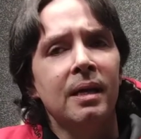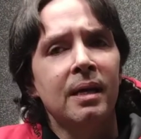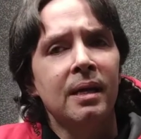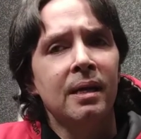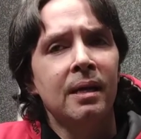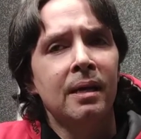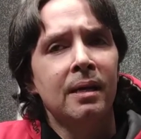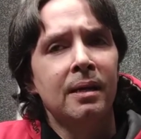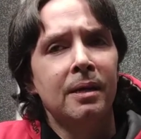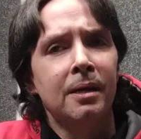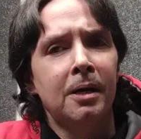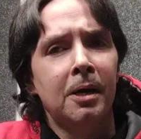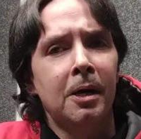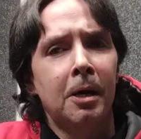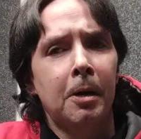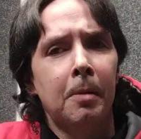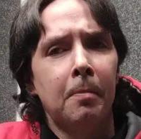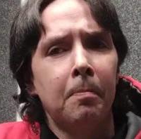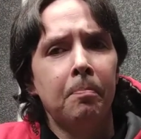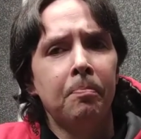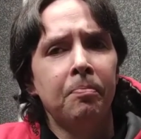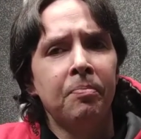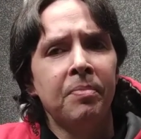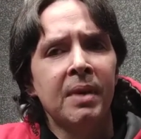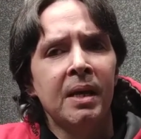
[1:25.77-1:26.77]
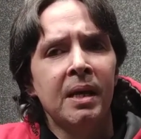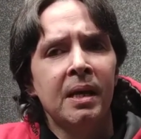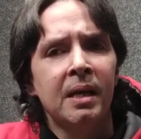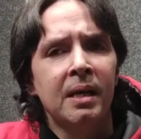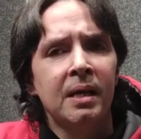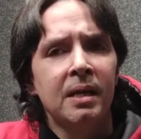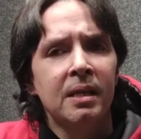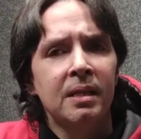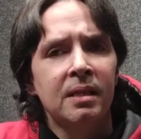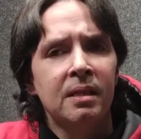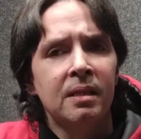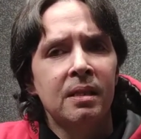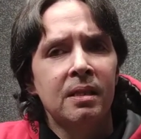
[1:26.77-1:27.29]
And
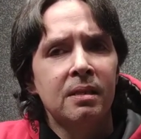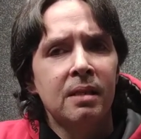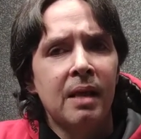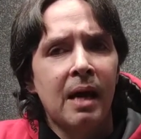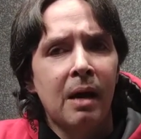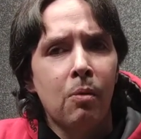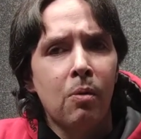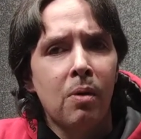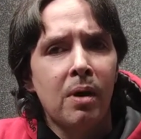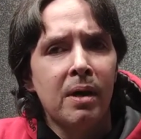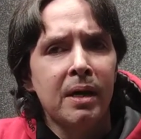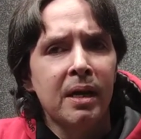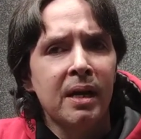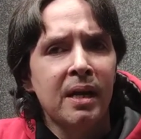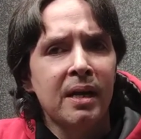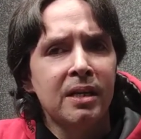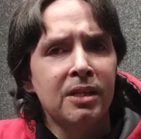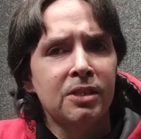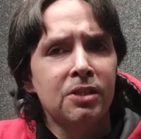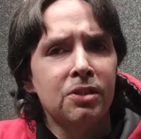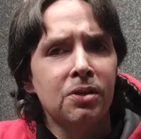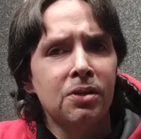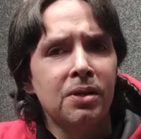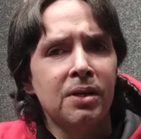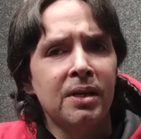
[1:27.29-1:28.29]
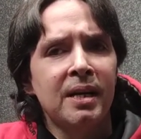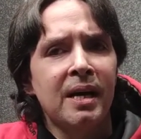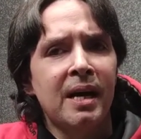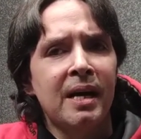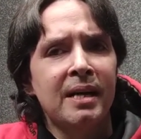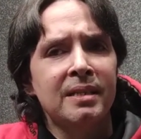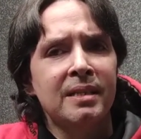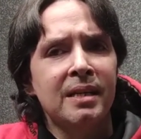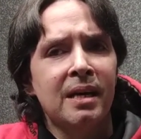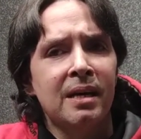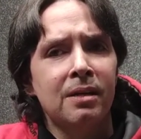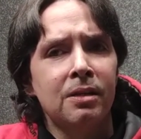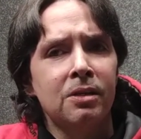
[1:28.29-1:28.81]
I want to kind of show you
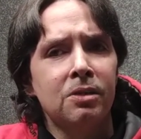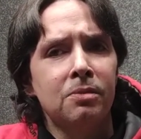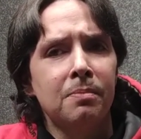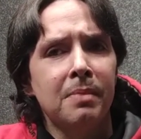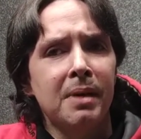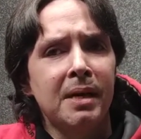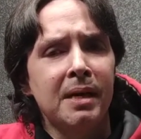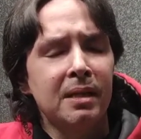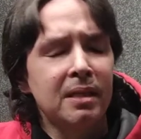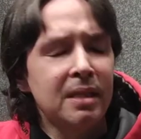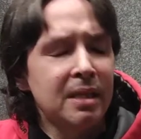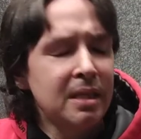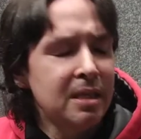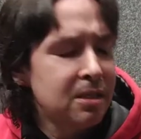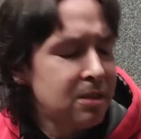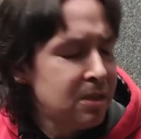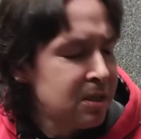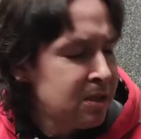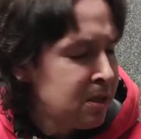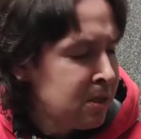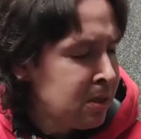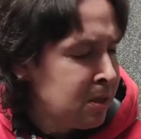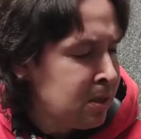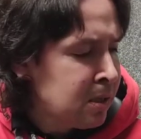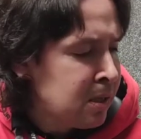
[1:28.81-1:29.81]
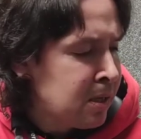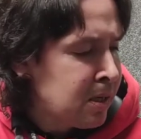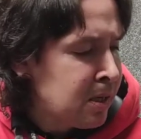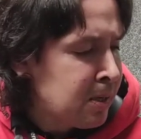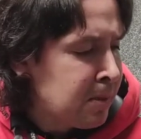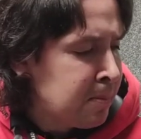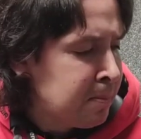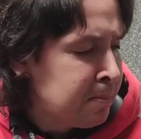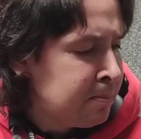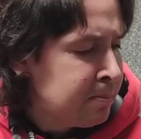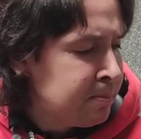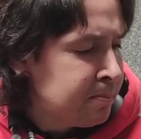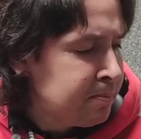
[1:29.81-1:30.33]
guys how to make these
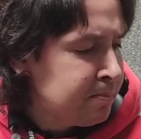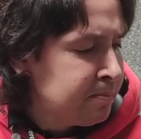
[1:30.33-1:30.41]
little,